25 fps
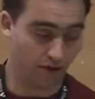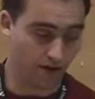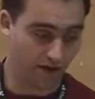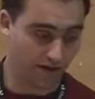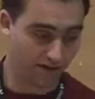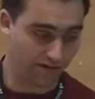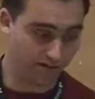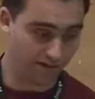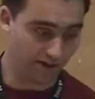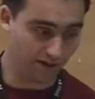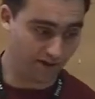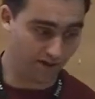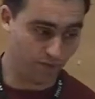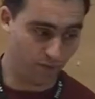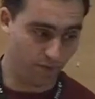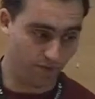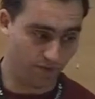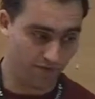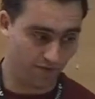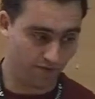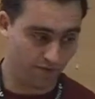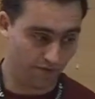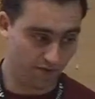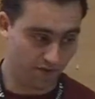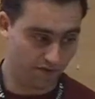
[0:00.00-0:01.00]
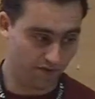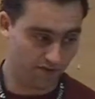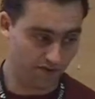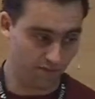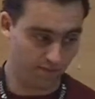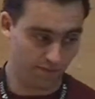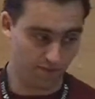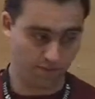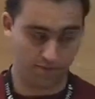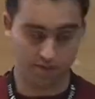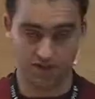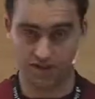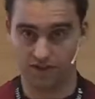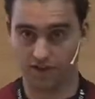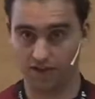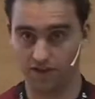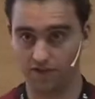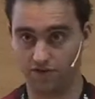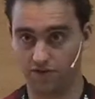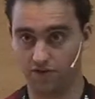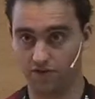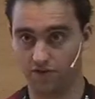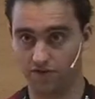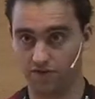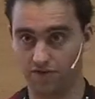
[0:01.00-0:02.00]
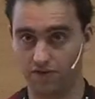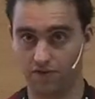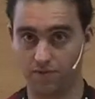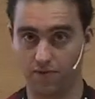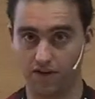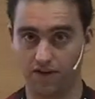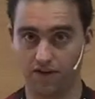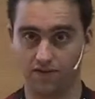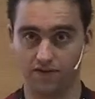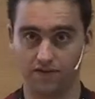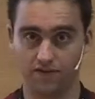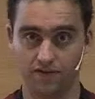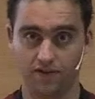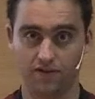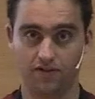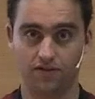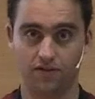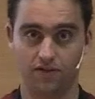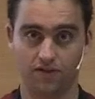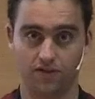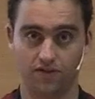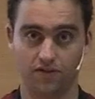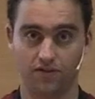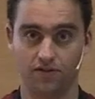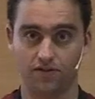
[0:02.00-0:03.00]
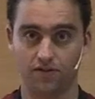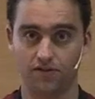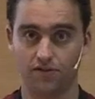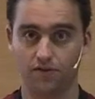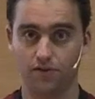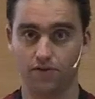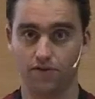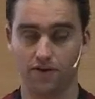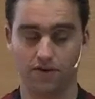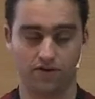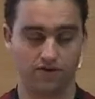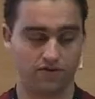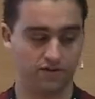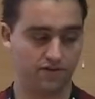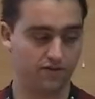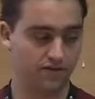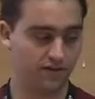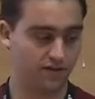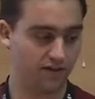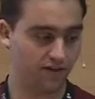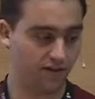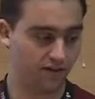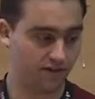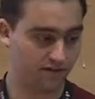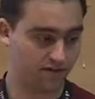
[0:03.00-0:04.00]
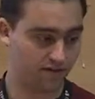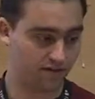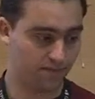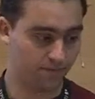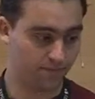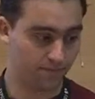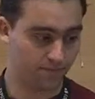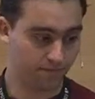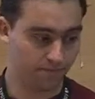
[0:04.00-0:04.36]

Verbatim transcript: I started with the first implementation of dependency injection in 2006.